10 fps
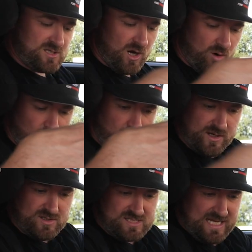So
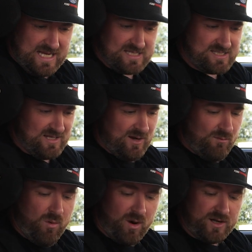what you see is,
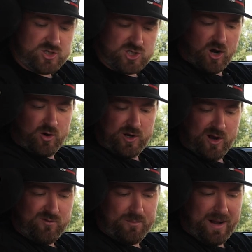we wanted to show, you
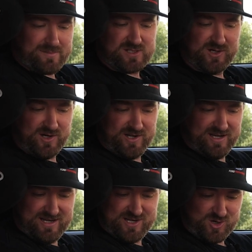know, everyone pops the hood
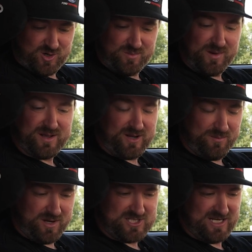in internal
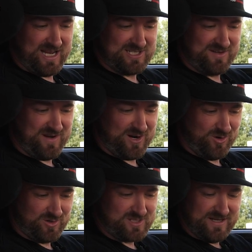combustion engine
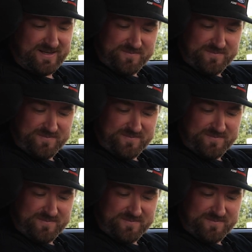vehicles.